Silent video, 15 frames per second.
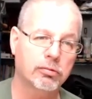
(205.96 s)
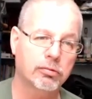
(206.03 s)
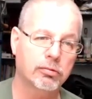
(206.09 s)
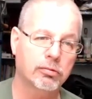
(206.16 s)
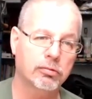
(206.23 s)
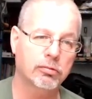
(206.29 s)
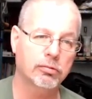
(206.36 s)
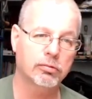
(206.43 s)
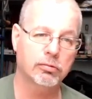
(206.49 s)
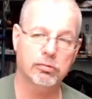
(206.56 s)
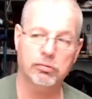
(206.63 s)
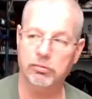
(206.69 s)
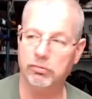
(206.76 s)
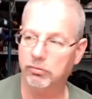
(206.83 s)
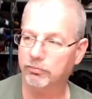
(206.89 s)

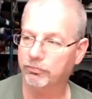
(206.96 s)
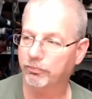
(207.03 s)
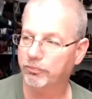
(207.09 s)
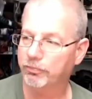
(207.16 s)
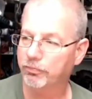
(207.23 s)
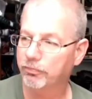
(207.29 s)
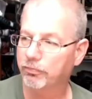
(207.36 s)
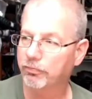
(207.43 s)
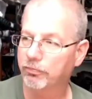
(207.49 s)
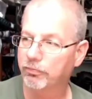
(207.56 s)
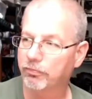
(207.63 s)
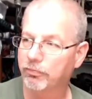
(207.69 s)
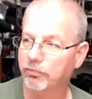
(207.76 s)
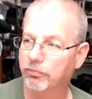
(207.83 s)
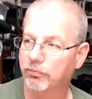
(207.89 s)

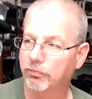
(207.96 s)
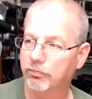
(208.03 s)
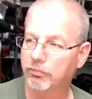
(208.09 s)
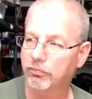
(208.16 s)
No words are spoken by the person on screen.